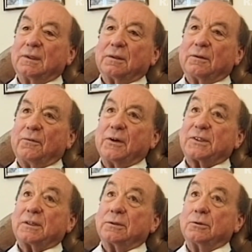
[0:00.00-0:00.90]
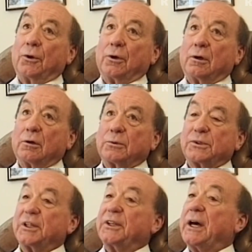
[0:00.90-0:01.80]
The first non-horror
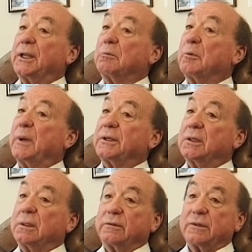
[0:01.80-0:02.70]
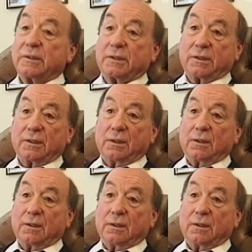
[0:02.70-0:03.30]
was The Nanny with Bette Davis,